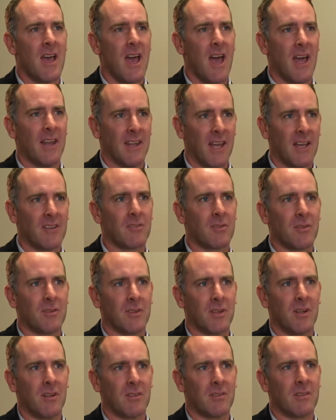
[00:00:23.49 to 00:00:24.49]
and as a
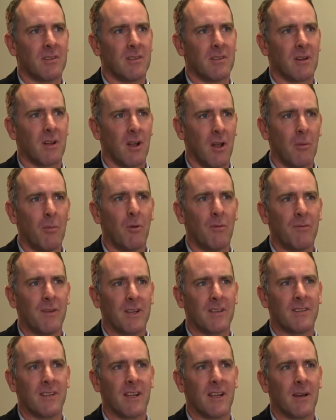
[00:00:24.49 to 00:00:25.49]
result, global
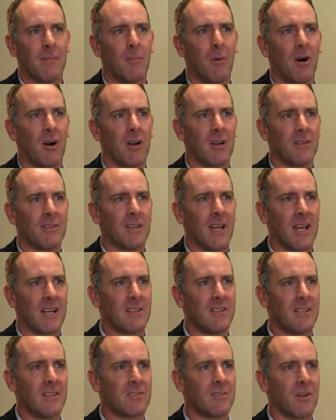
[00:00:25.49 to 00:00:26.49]
fixed income markets
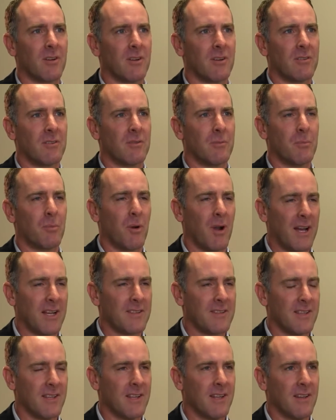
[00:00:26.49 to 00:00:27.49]
actually started to
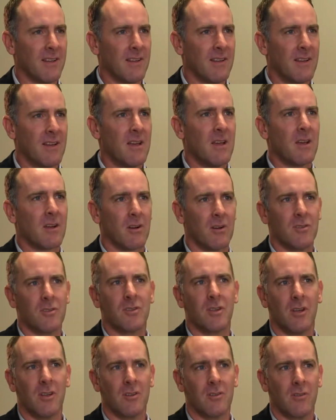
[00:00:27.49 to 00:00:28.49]
price in
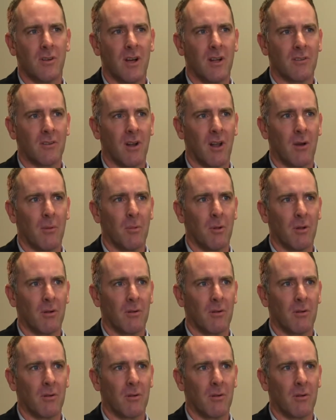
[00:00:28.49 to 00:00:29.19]
concerns around global